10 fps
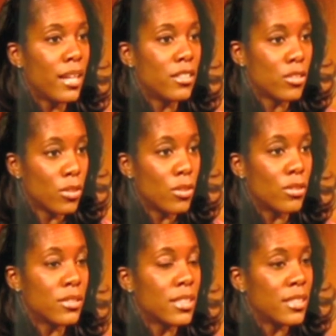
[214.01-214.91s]
to
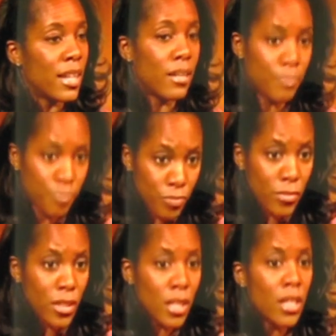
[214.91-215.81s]
girls, is that
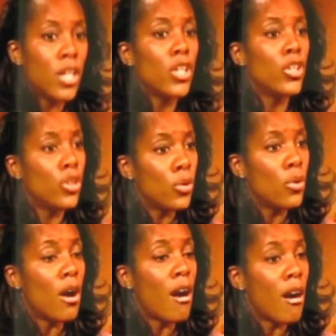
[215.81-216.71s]
you
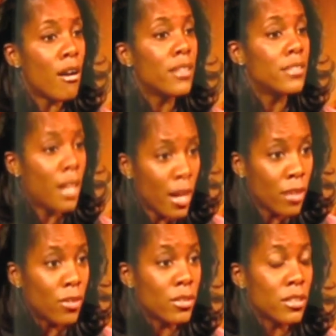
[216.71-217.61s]
are
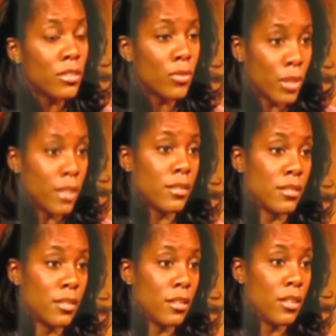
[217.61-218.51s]
entitled to this.
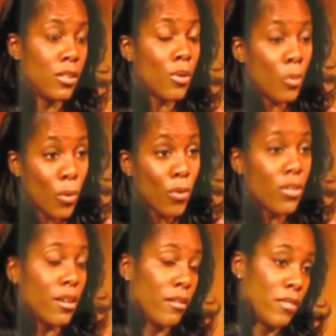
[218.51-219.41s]
You are
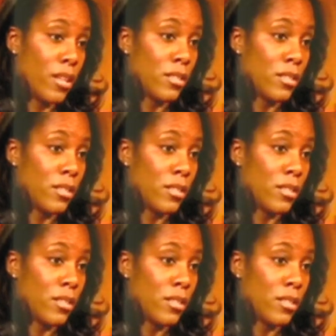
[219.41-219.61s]
worthy of this.